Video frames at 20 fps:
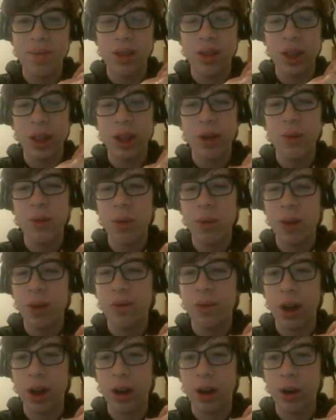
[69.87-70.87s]
deconfirming
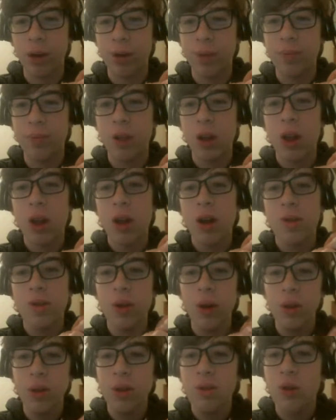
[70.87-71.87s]
fighters.
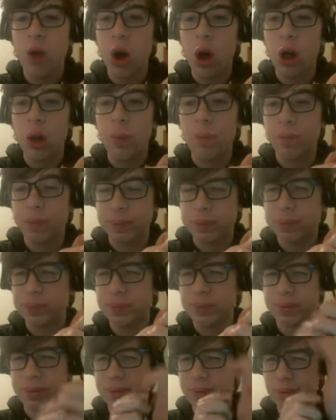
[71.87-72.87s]
First of all,
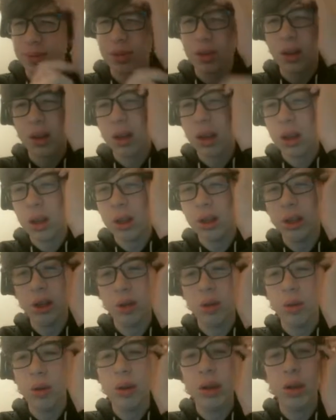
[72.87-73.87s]

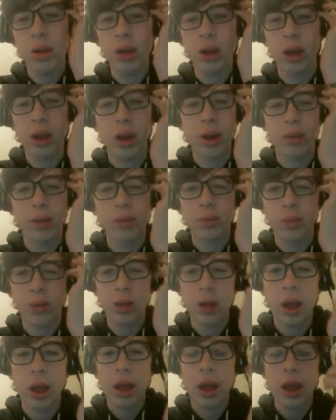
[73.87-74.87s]
there was, uh,
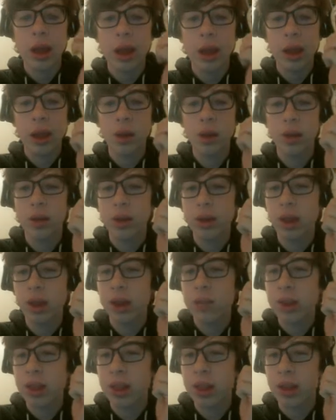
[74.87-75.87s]
it was going
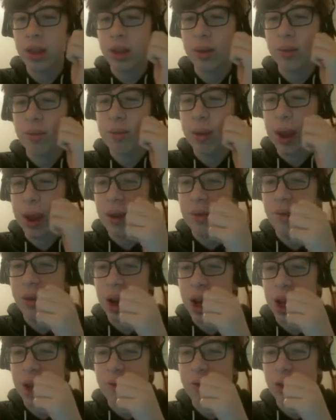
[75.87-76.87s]
to be the main
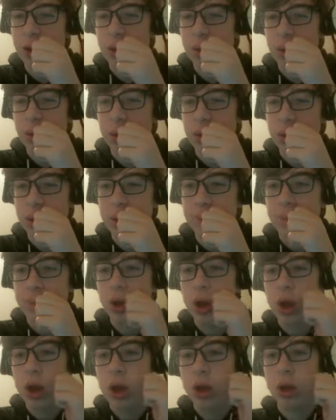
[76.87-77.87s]
five. There was
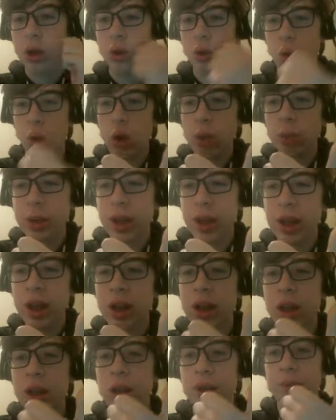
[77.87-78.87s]
Scorpion,